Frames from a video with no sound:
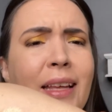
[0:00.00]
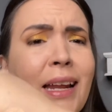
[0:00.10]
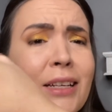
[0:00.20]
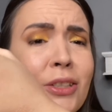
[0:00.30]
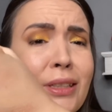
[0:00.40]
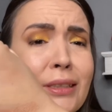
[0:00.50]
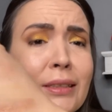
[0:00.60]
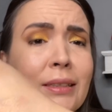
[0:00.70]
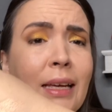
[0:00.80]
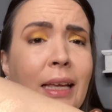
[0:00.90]
That actually
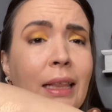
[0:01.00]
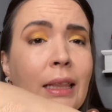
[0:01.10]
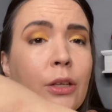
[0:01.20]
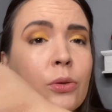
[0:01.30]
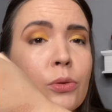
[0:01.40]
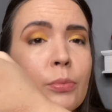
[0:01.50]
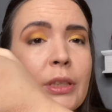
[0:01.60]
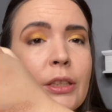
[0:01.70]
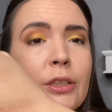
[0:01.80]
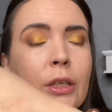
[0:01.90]
looks a little
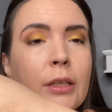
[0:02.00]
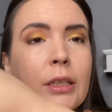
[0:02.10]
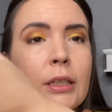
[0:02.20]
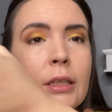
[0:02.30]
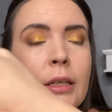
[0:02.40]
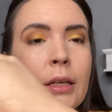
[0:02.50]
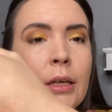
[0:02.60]
bit dark,